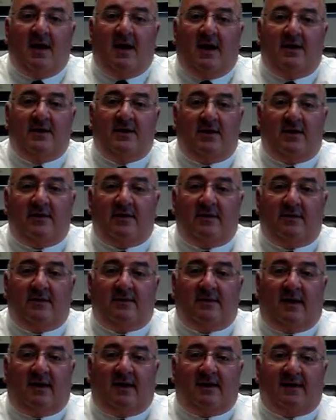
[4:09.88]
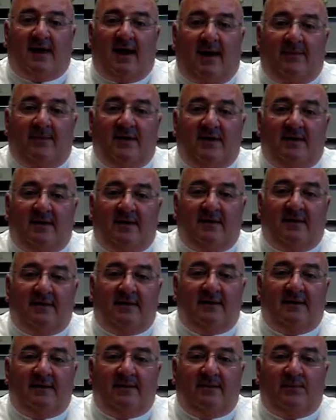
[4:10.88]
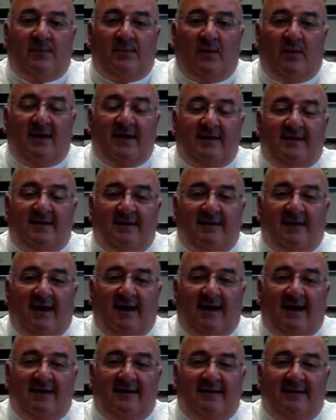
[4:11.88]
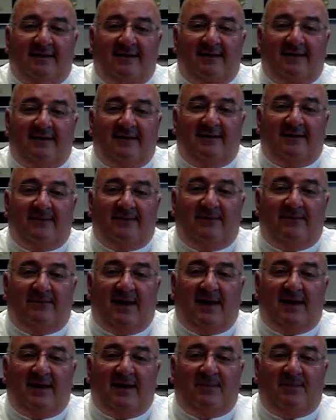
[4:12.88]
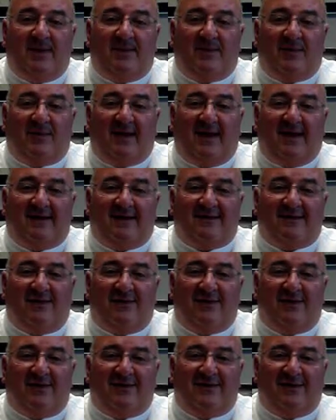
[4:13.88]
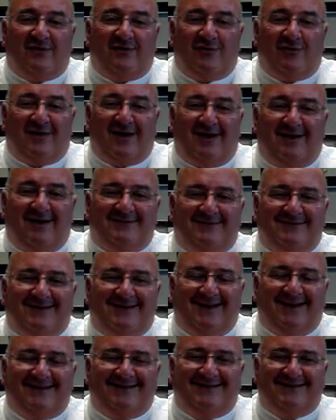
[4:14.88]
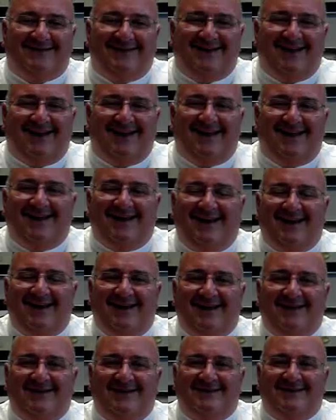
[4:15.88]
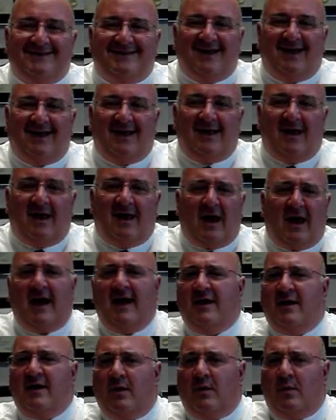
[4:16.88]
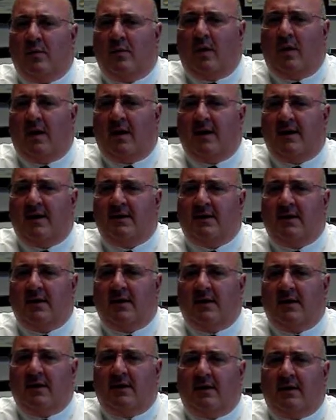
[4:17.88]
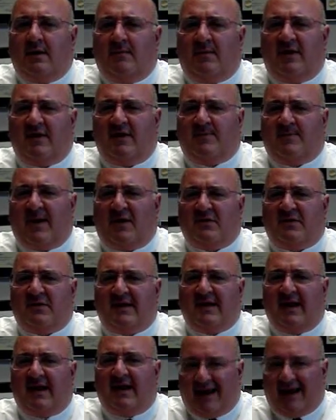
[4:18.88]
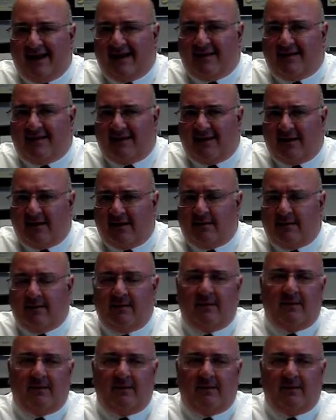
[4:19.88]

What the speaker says: Another common point that many people ask on their initial consultation is, I don't want my spouse to get anything.